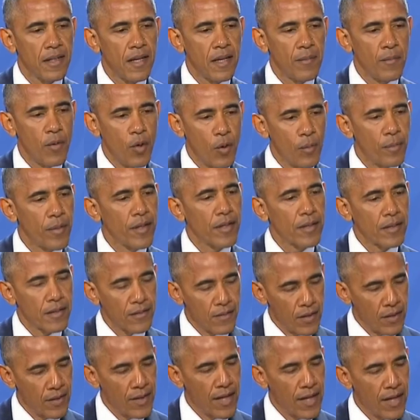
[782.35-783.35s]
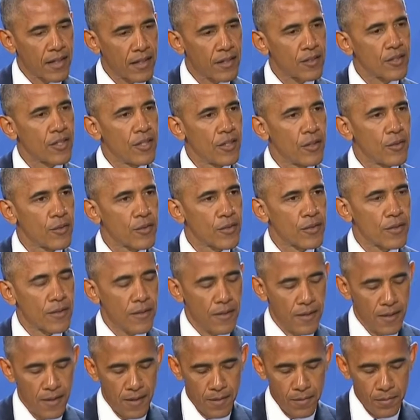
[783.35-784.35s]
I'm hoping that that continues
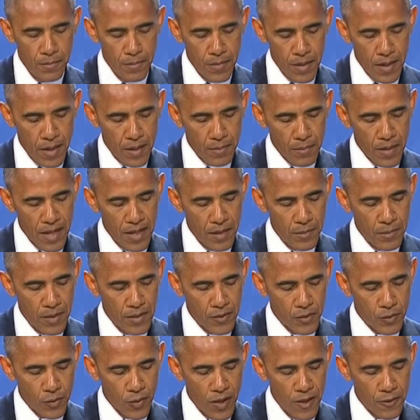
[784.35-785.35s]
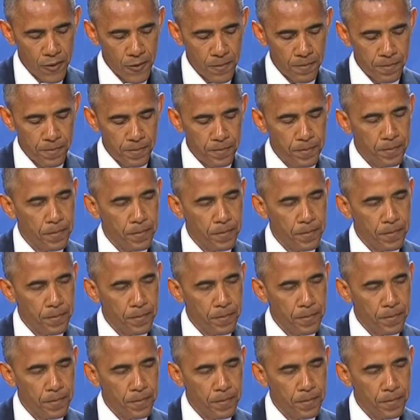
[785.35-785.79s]
beyond my administration.